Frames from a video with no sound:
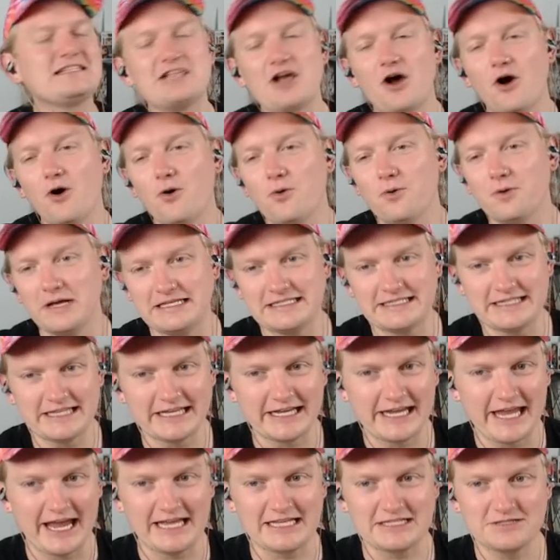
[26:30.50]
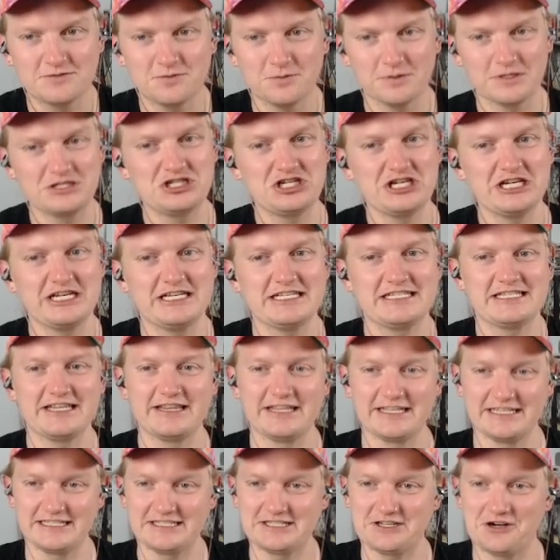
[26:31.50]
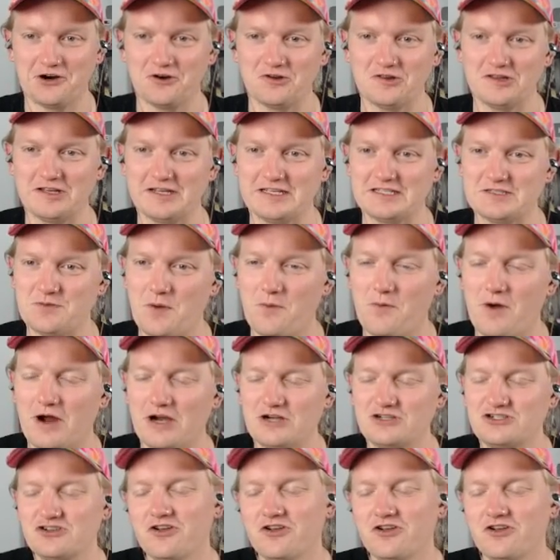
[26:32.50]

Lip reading: always the case with cheese in these girlies we watch.